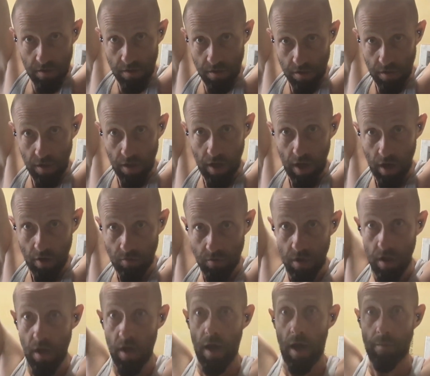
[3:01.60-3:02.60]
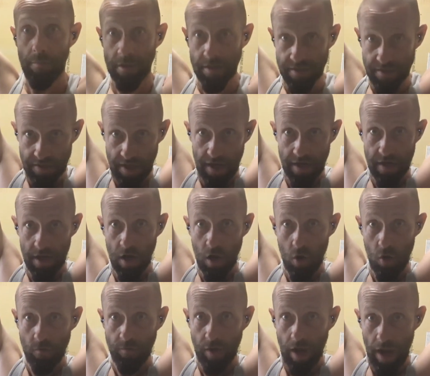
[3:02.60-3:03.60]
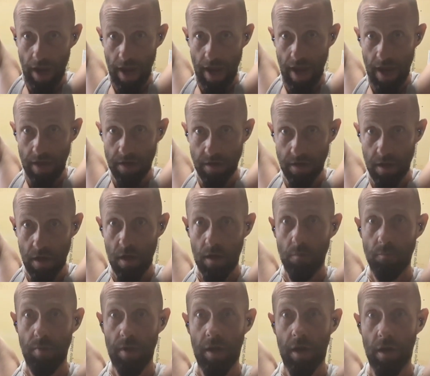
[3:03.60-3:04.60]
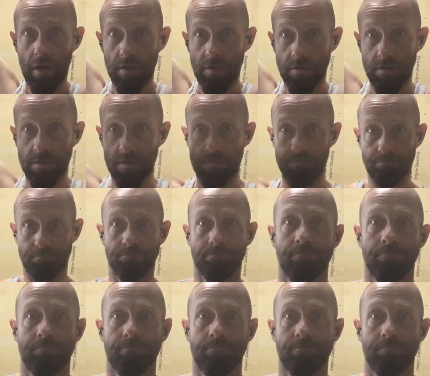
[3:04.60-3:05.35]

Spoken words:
you know? I'm extending overhead because